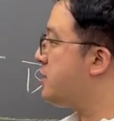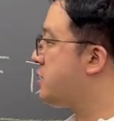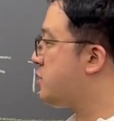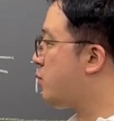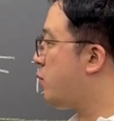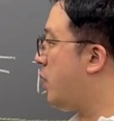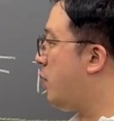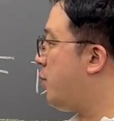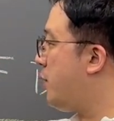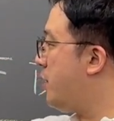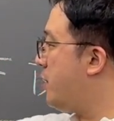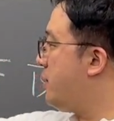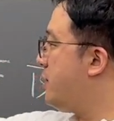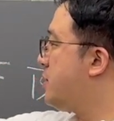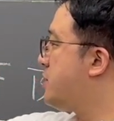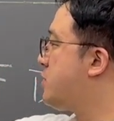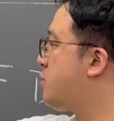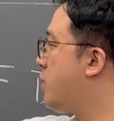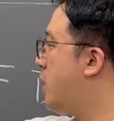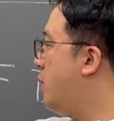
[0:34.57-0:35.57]
Square root,
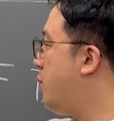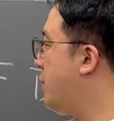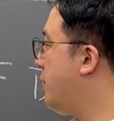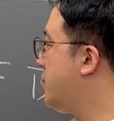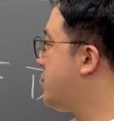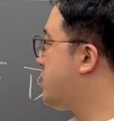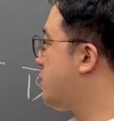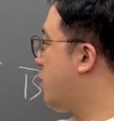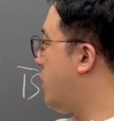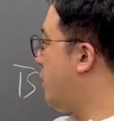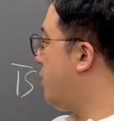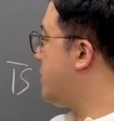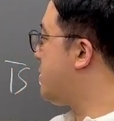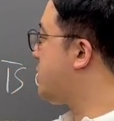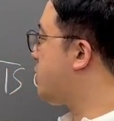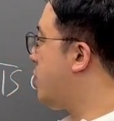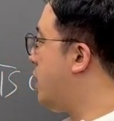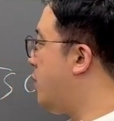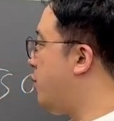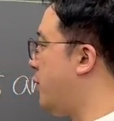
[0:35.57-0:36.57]
square root, square root,
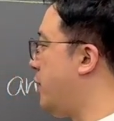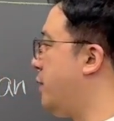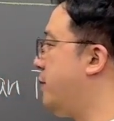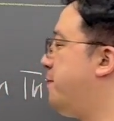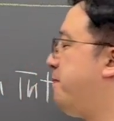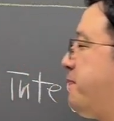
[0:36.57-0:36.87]
square root.